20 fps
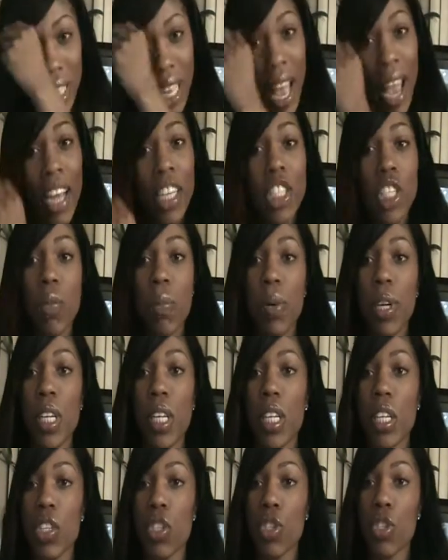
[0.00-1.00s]
I actually put it
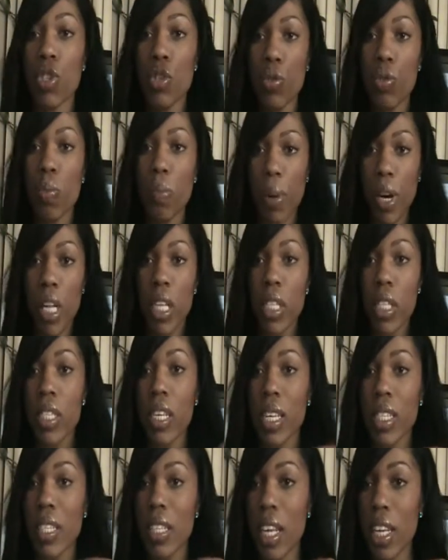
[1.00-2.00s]
in 2 buns
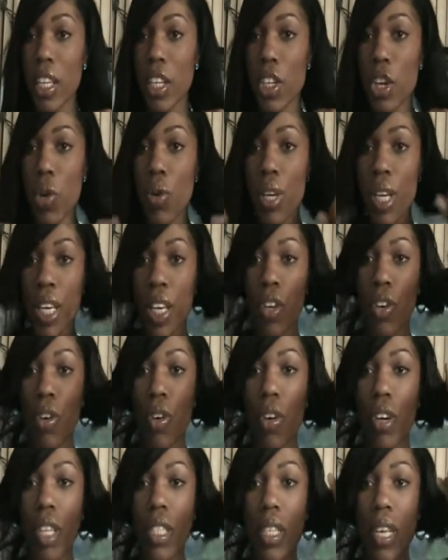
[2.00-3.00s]
yesterday, the no heat
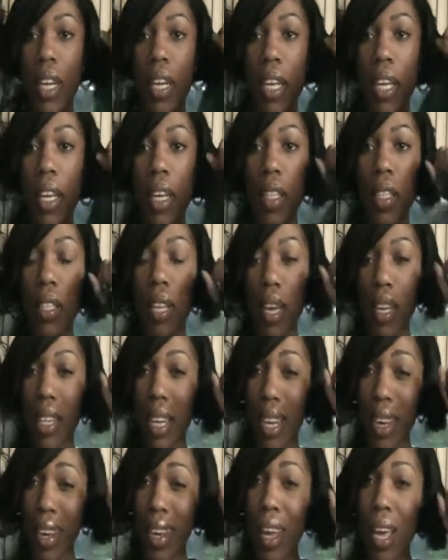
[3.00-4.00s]
curl
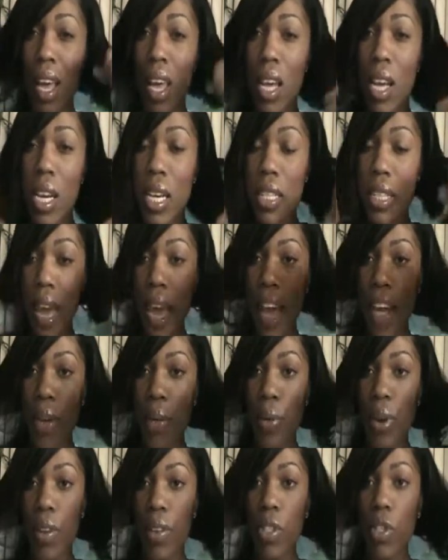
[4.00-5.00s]
technique, because I had to
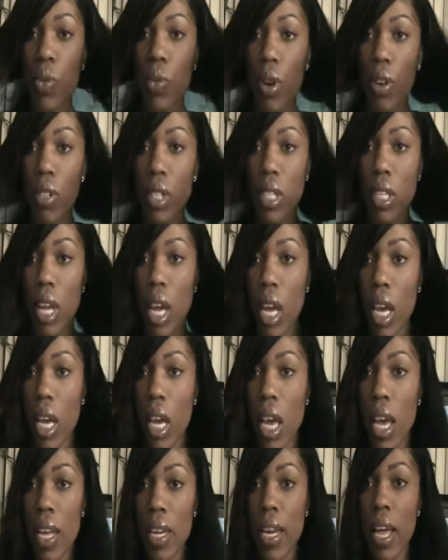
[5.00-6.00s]
wear it to work today,
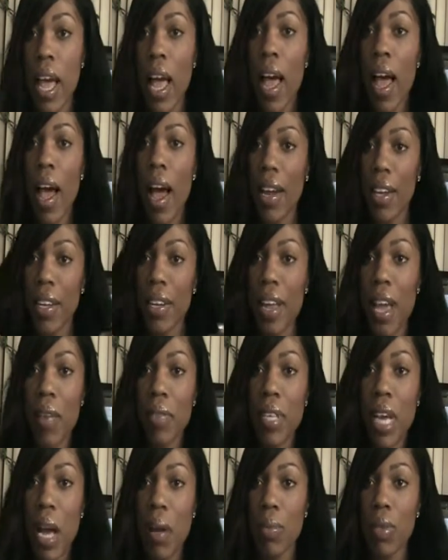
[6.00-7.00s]
and I didn't have
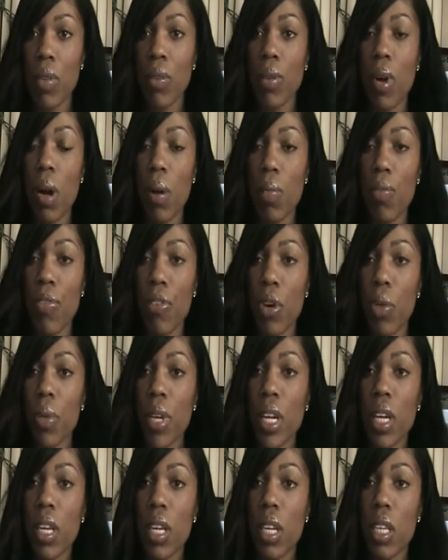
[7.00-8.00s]
time to film
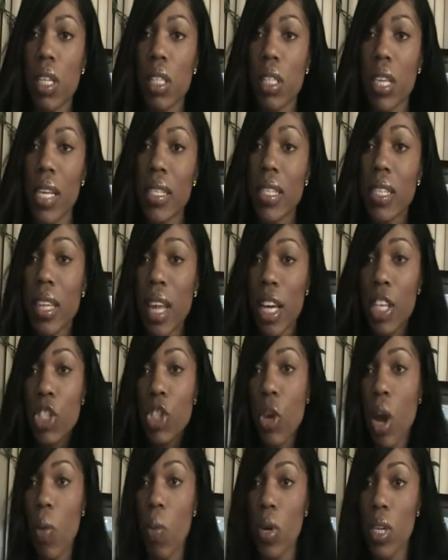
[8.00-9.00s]
it yesterday,
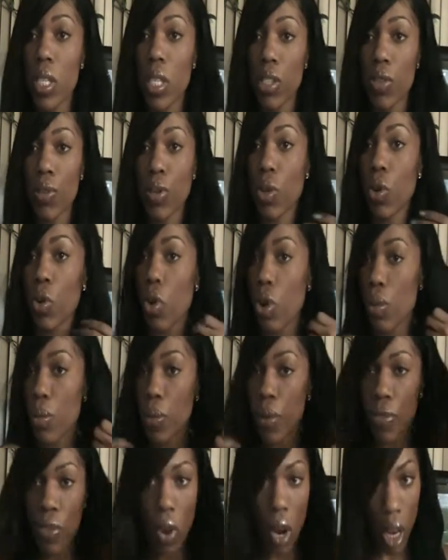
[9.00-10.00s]
so I wanted to record
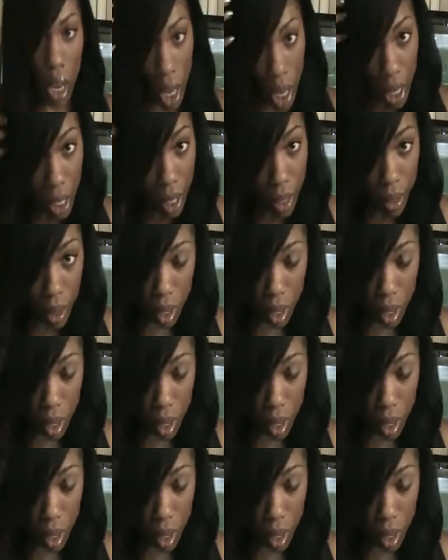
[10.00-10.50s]
before I cut it.